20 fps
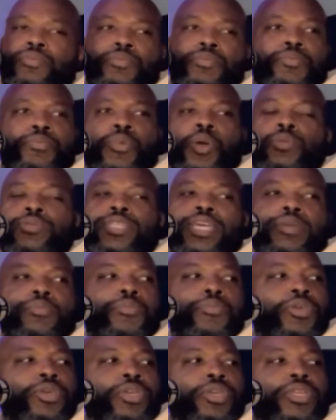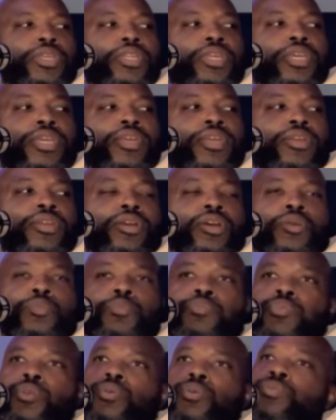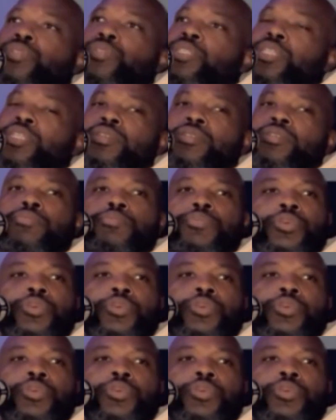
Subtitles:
multimillionaire approaching